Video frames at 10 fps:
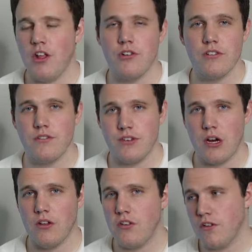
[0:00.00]
hundreds of
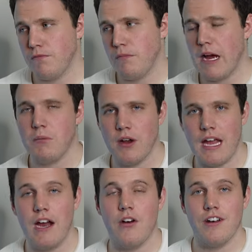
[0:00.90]
dollars of
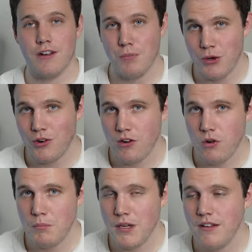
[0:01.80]
MacBook Air and computer
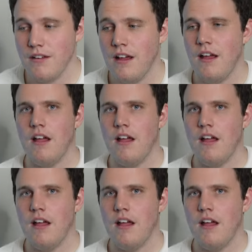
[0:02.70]
equipment,